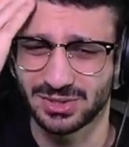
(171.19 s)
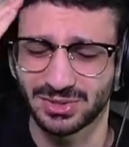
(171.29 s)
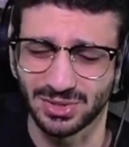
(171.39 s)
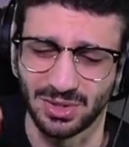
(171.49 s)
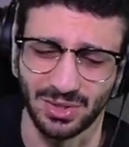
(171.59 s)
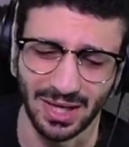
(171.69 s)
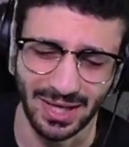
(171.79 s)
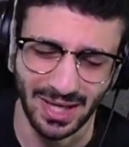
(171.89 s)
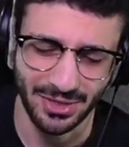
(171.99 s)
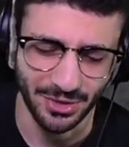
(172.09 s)
So
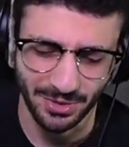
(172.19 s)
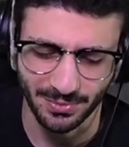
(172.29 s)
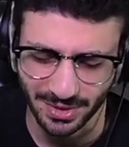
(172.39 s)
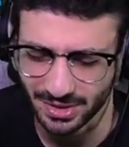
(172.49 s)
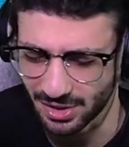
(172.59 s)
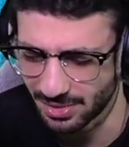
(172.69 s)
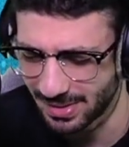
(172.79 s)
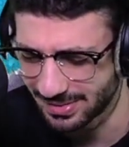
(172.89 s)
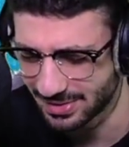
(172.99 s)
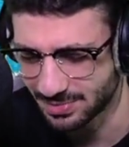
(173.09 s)
I thought really hard
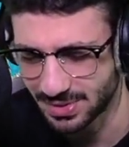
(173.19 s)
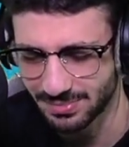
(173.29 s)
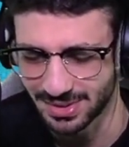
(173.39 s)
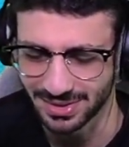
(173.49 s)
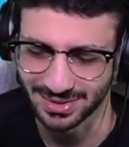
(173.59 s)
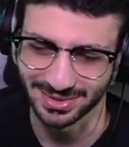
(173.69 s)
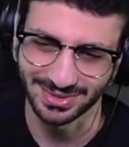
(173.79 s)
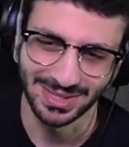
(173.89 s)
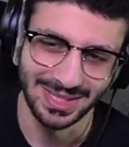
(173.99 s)
about this one because